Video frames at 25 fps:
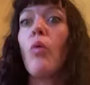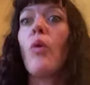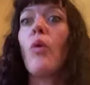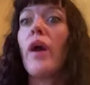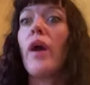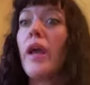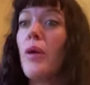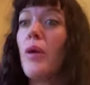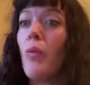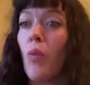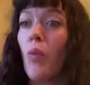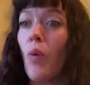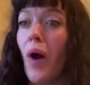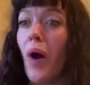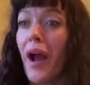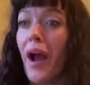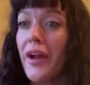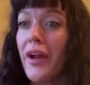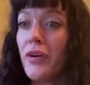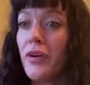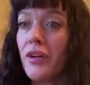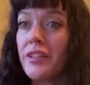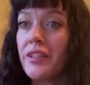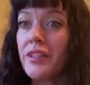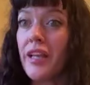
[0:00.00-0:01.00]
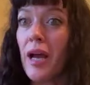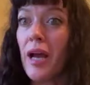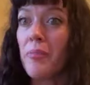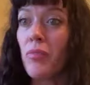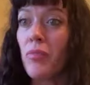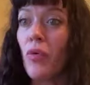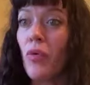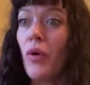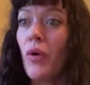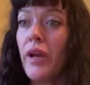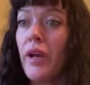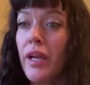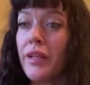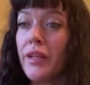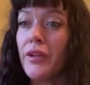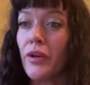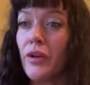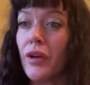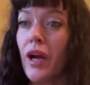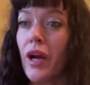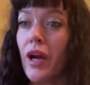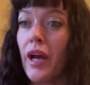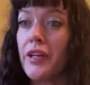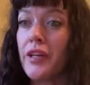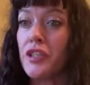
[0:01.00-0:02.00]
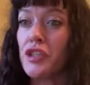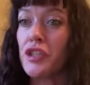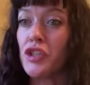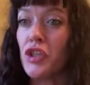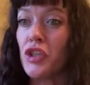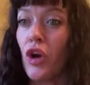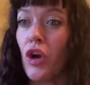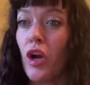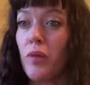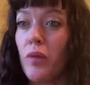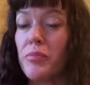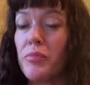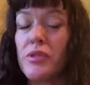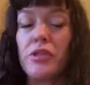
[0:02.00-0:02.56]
way wider at that point, and they're kind of sharp.